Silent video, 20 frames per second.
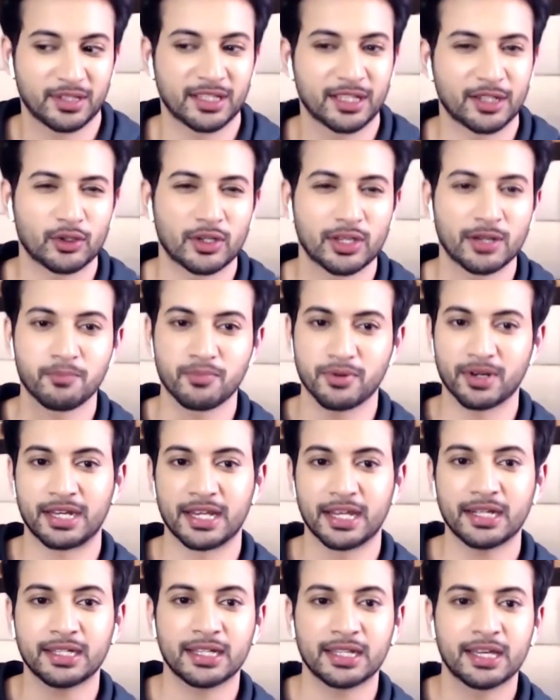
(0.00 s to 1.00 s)
that you can
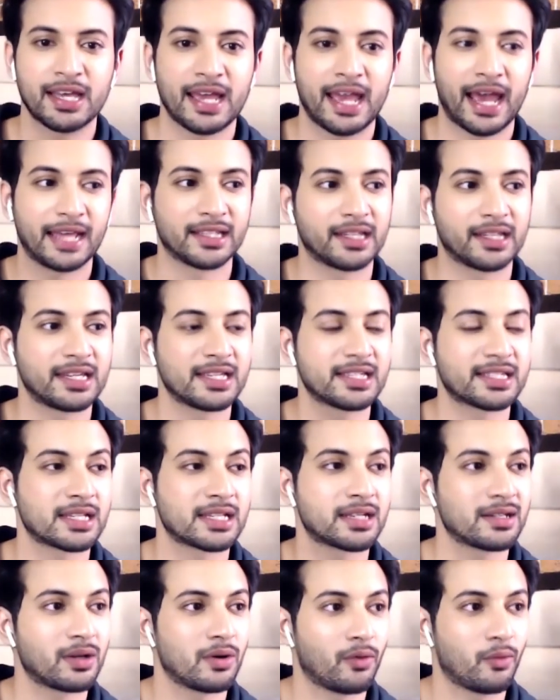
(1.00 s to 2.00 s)
predict. And the
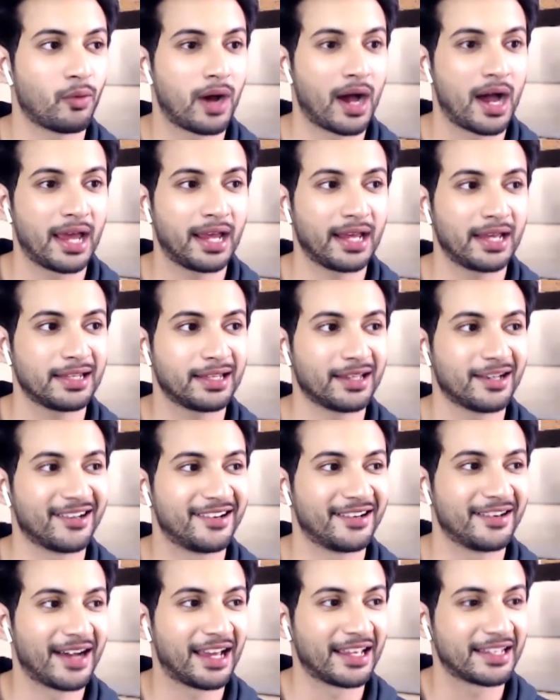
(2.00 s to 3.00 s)
reason why
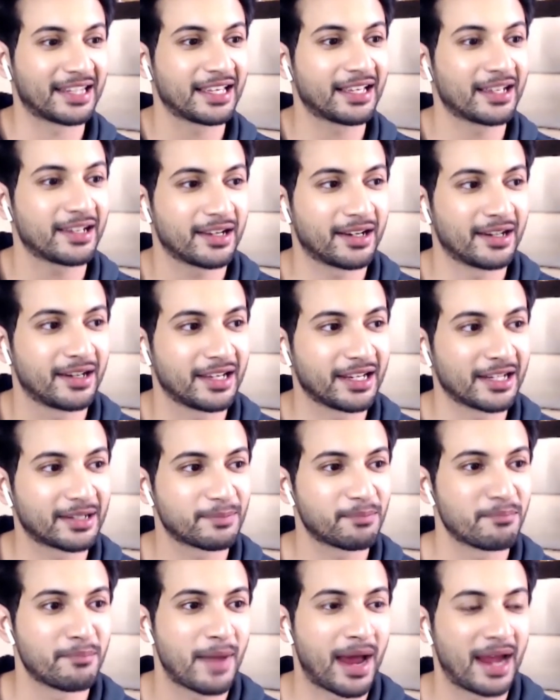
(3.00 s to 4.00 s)
I think
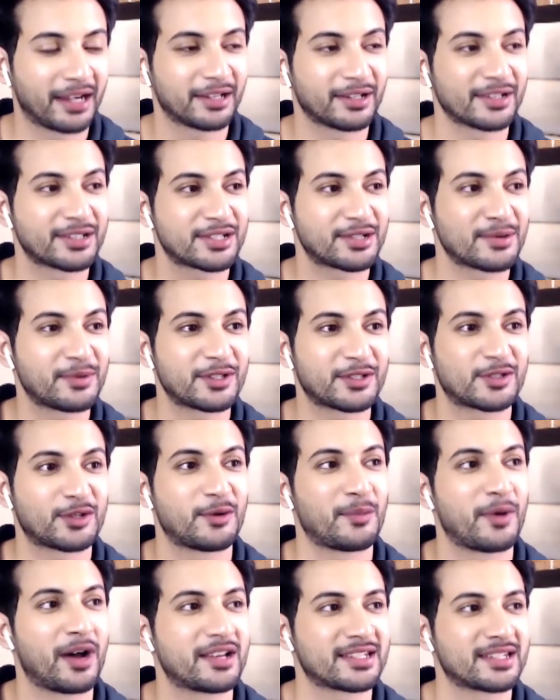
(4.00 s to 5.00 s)
it matters to me
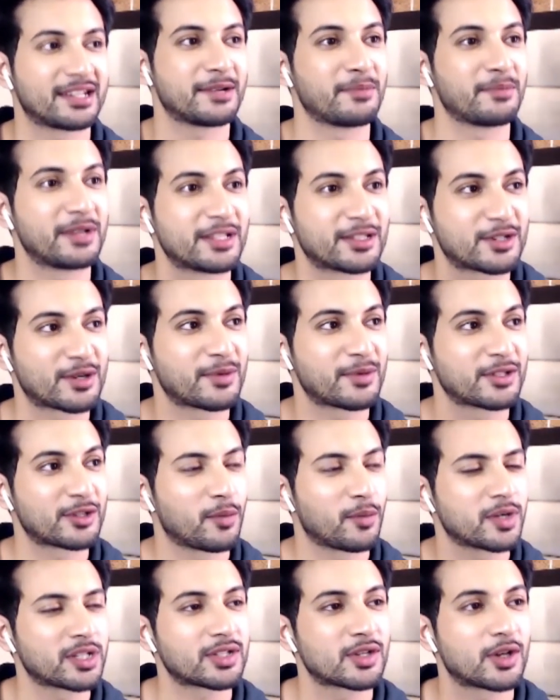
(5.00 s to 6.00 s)
so much and it means to me
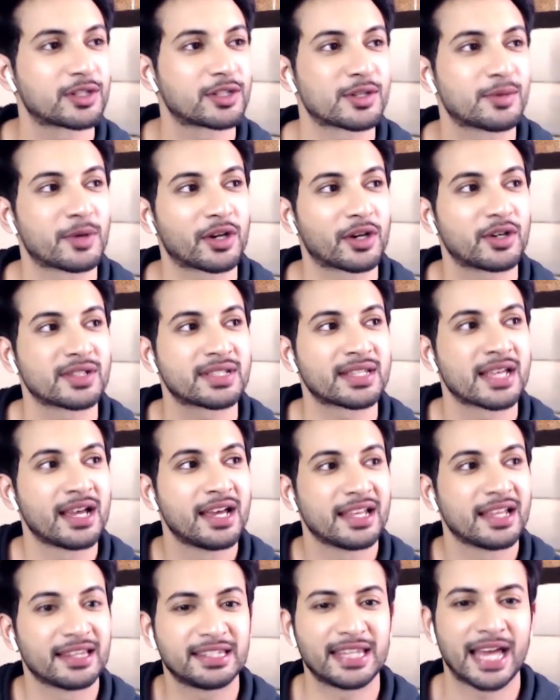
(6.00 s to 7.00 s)
so much is also because
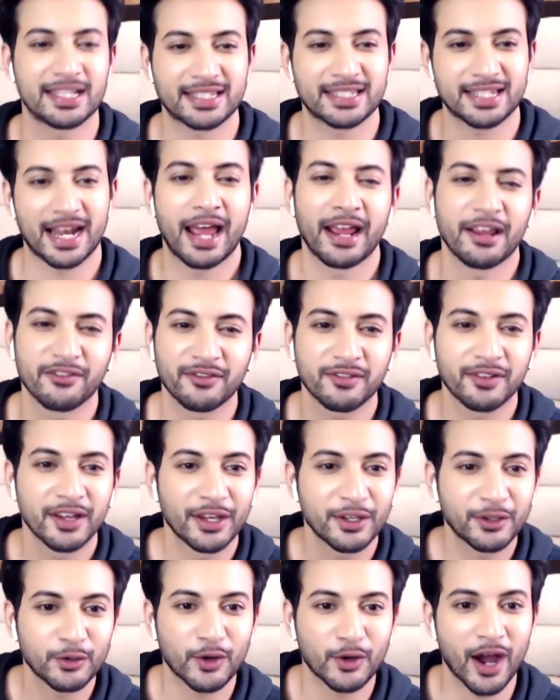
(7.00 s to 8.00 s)
that's life.
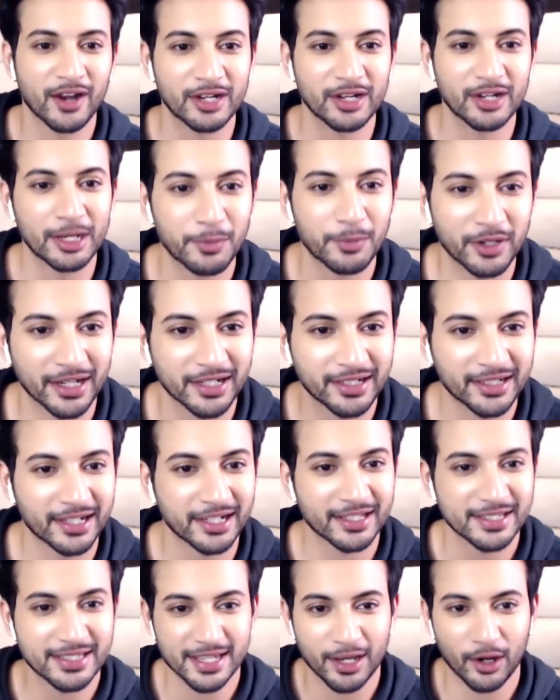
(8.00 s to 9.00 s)
You can't really predict
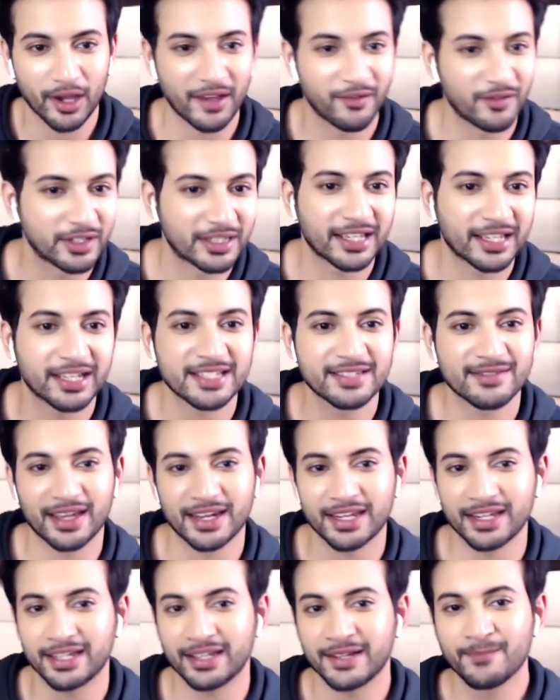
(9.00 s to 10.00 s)
it. Everything is
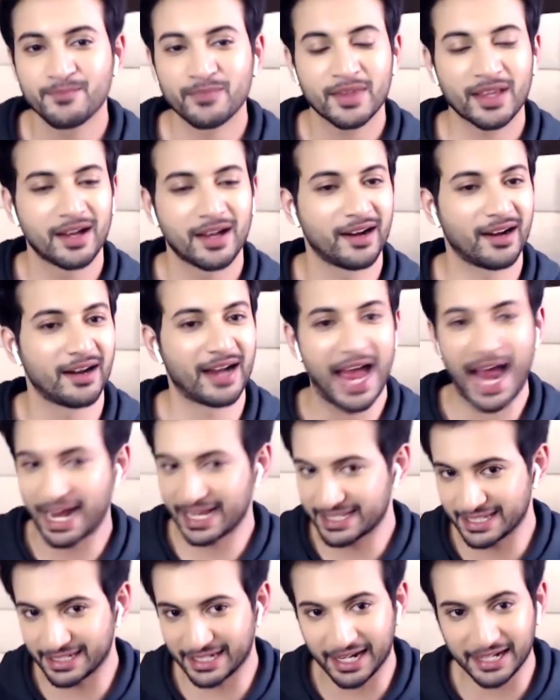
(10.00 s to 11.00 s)
very
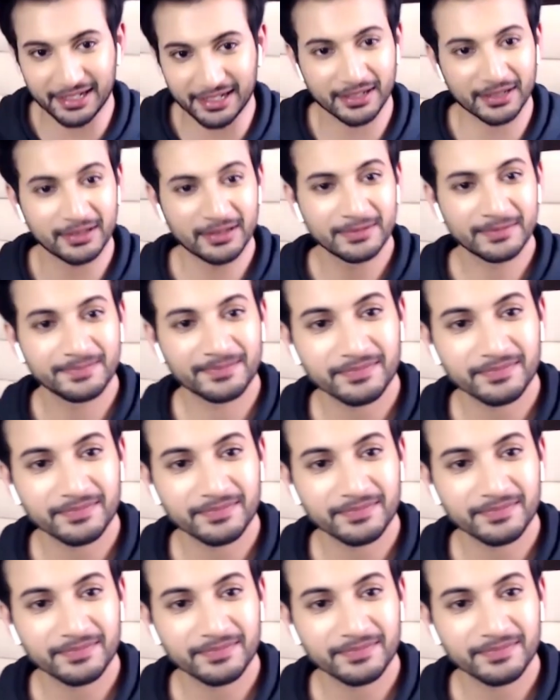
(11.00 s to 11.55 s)
accidental.